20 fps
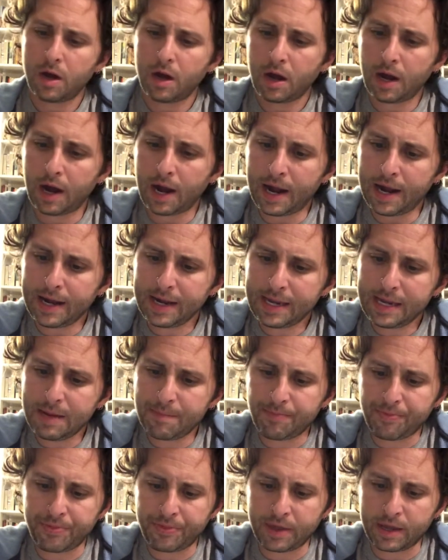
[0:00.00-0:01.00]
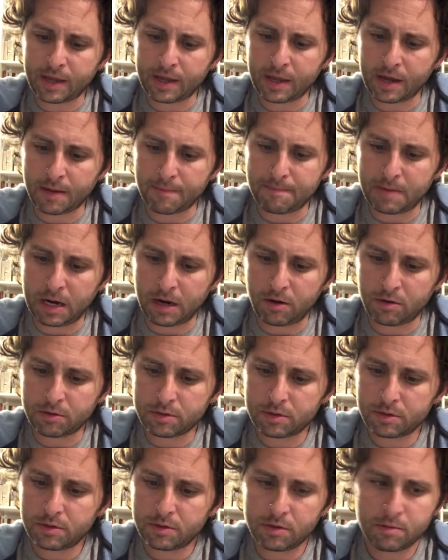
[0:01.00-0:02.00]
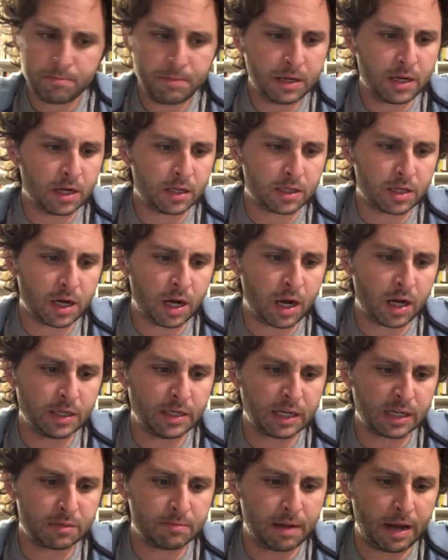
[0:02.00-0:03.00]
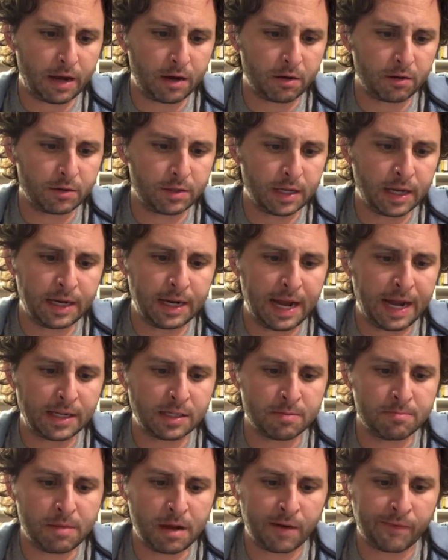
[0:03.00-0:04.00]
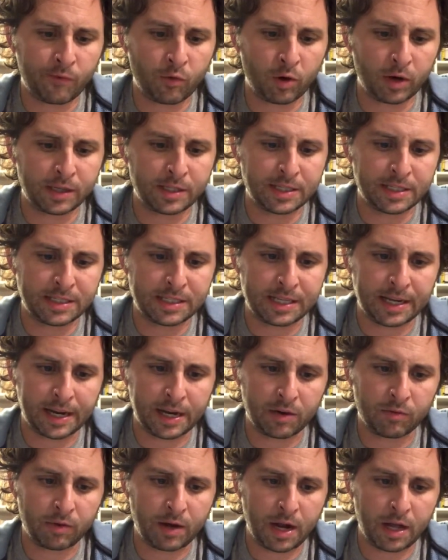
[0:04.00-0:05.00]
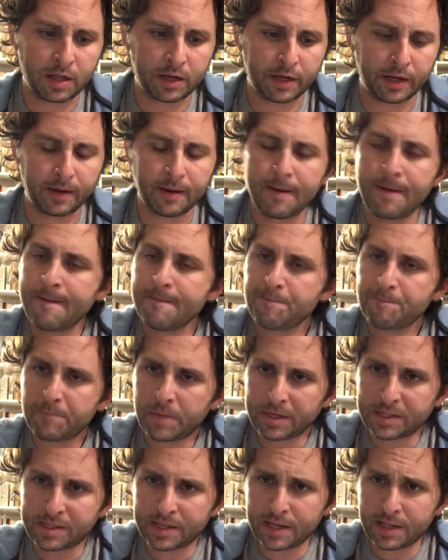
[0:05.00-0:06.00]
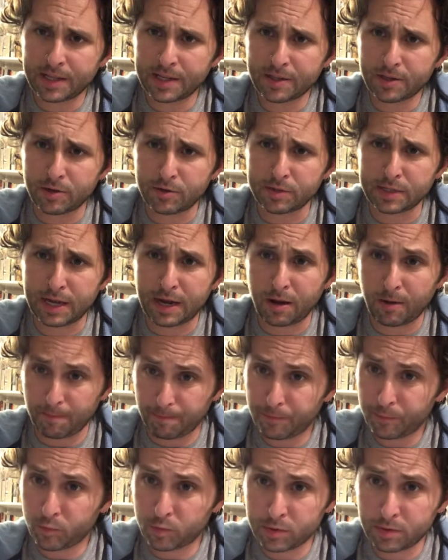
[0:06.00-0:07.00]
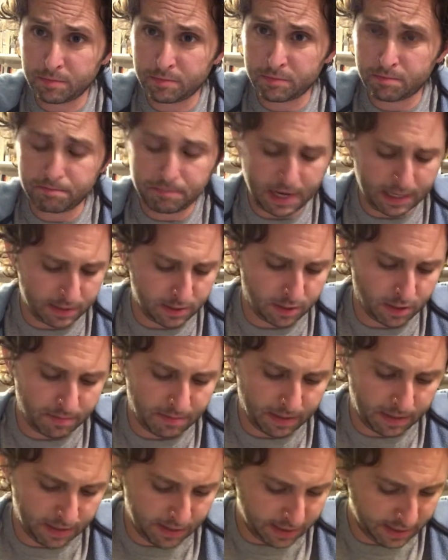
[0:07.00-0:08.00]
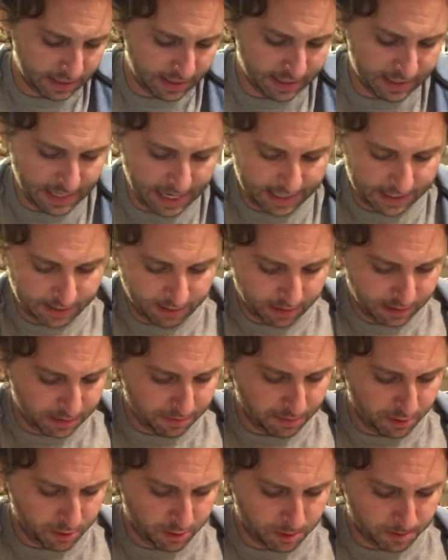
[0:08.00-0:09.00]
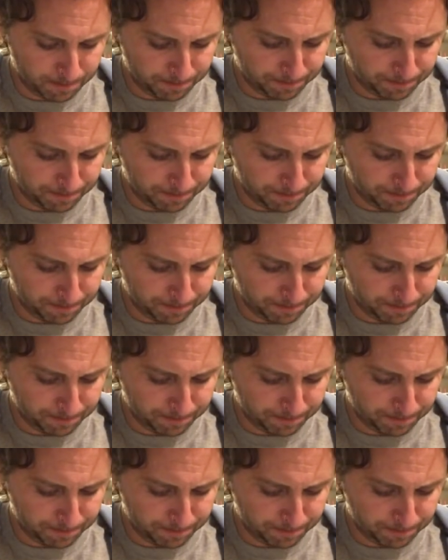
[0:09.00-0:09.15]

I keep thinking about, because context matters, and as a metaphor, it's a stinking reality. By singling those out, we're back to talking about his syntax here, I suppose.